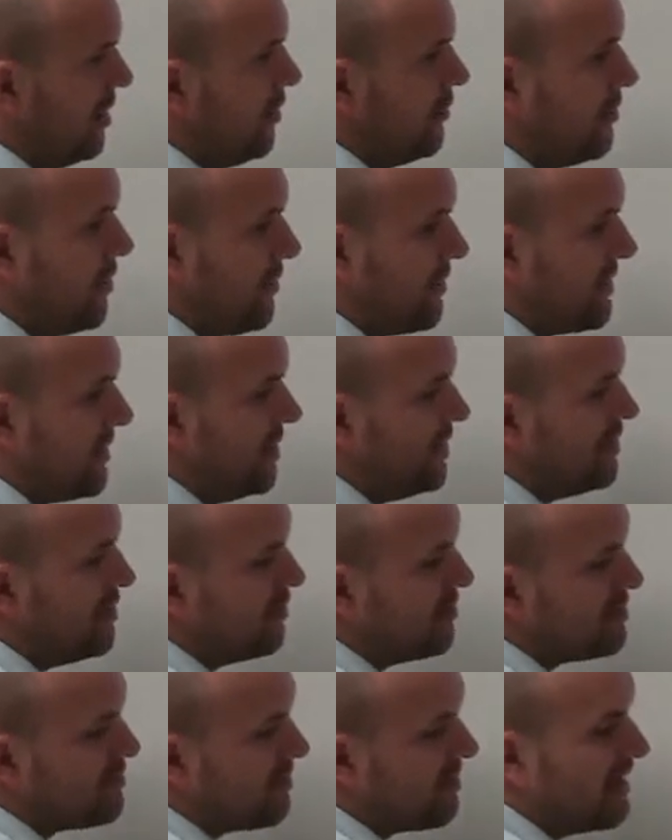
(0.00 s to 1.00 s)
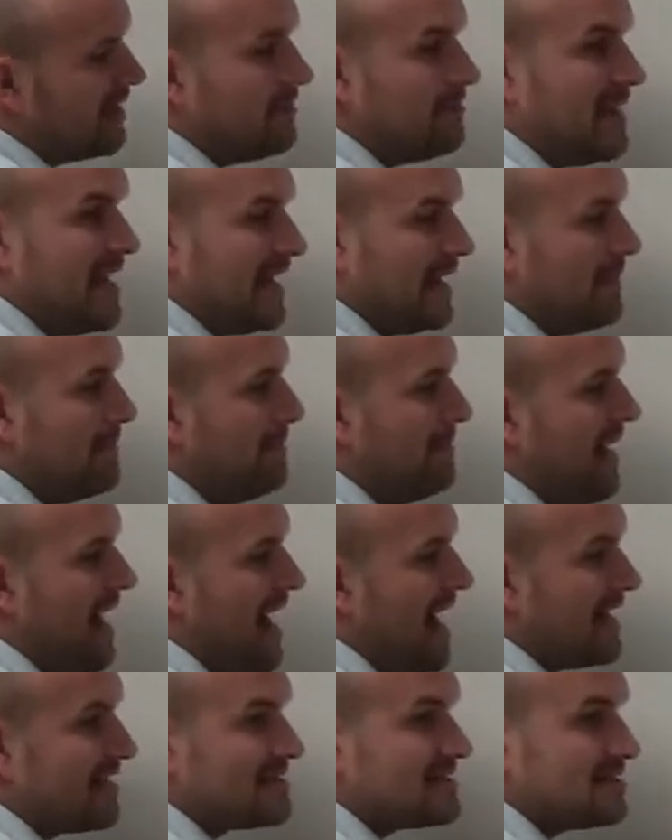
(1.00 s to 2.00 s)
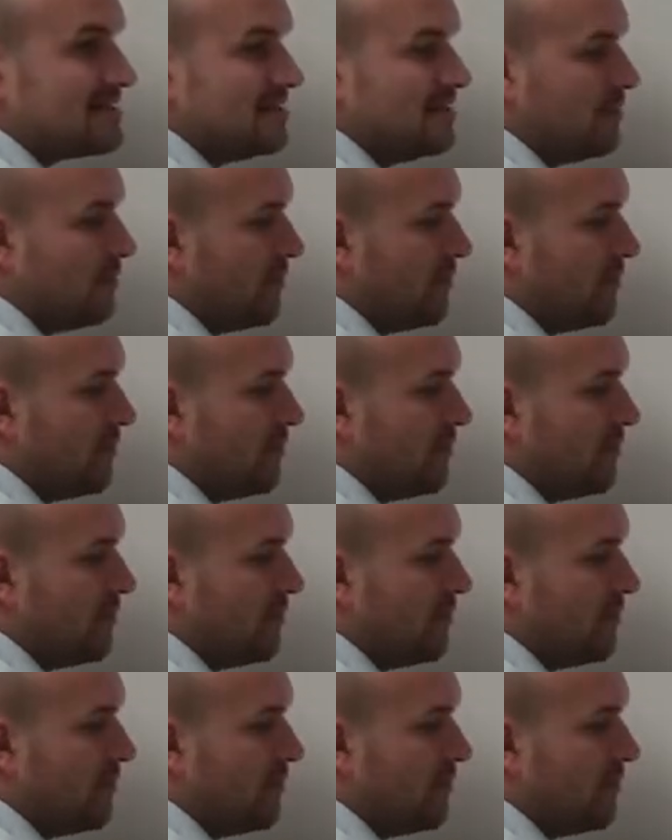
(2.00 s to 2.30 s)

what we're going to do is we're going to make a box